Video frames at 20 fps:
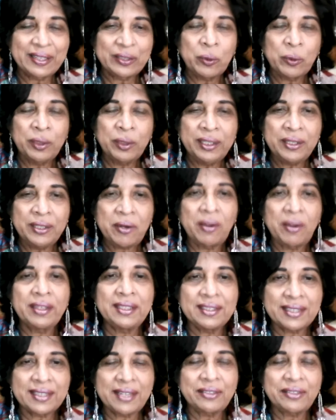The only
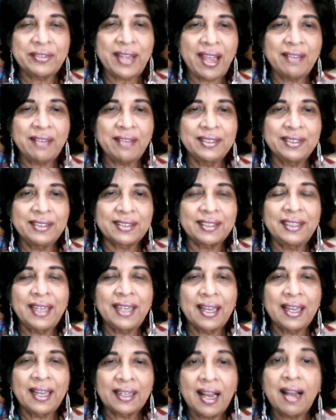donkeys that we have in Sri
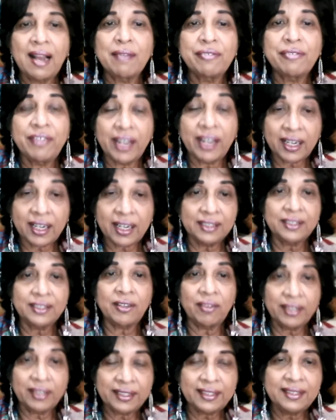Lanka are feral
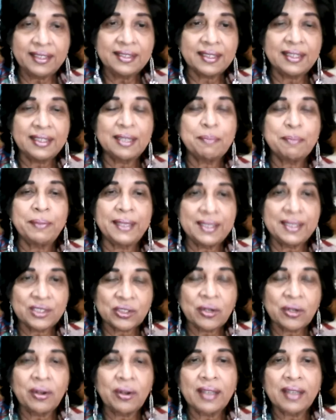donkeys in a
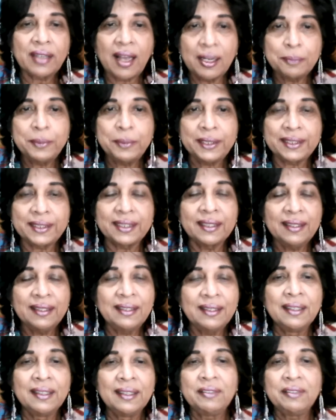place called Kalpitia,